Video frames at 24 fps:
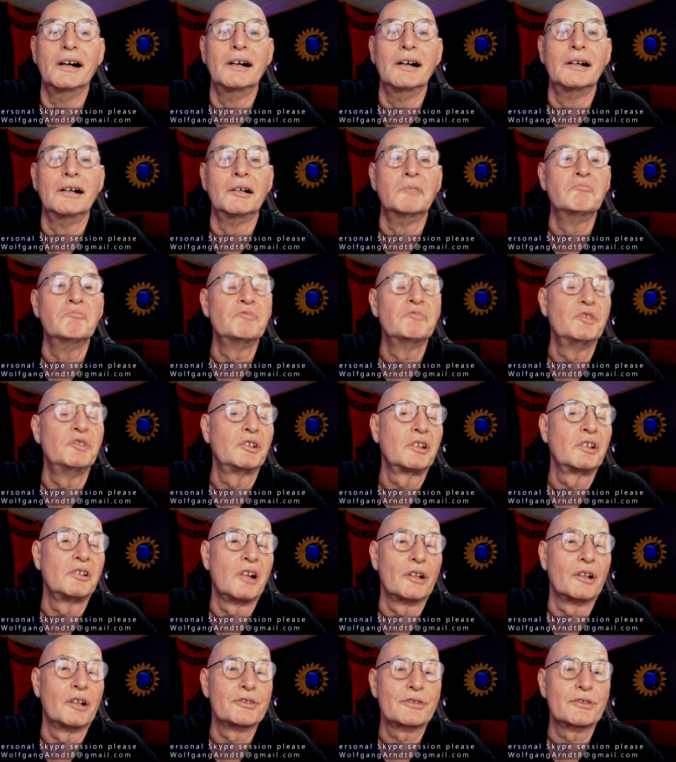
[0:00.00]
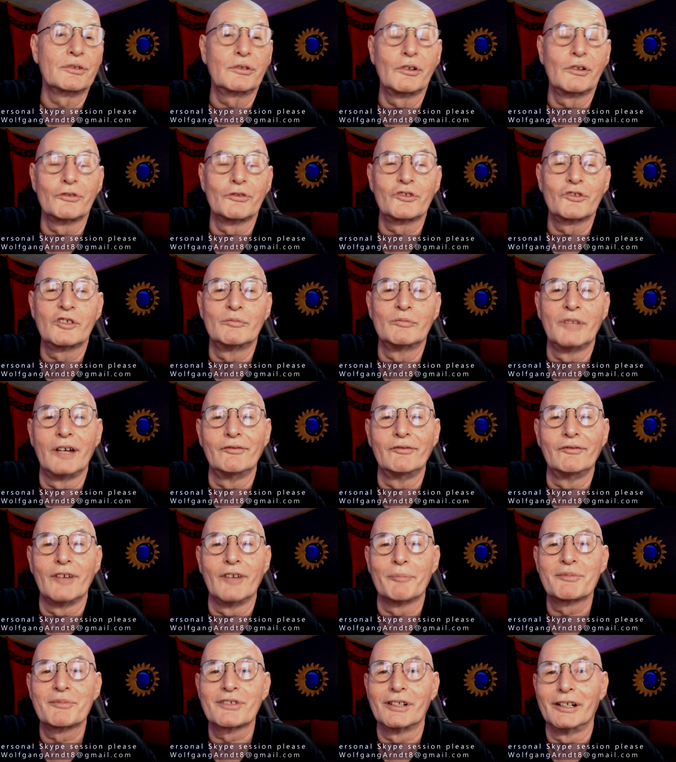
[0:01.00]
Um, you can also go to my
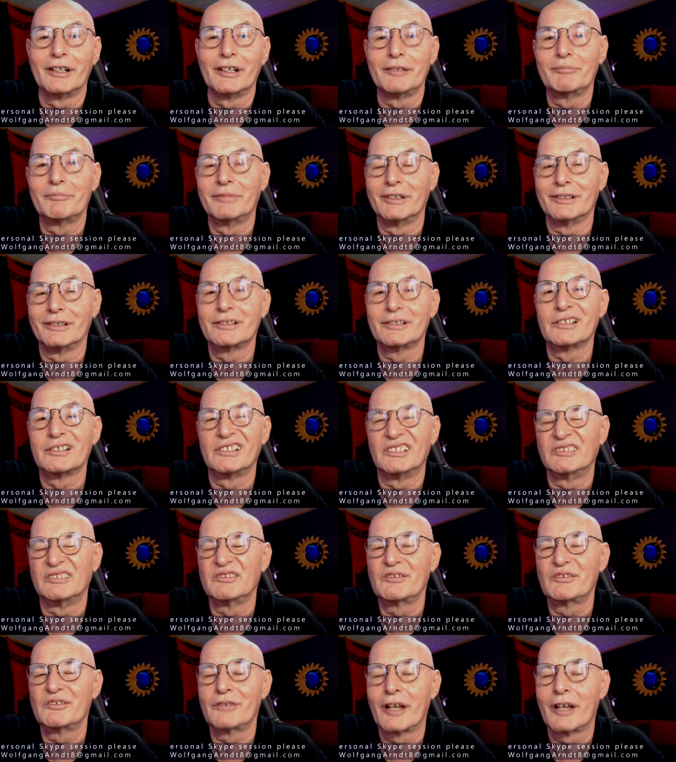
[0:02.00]
website, but uh,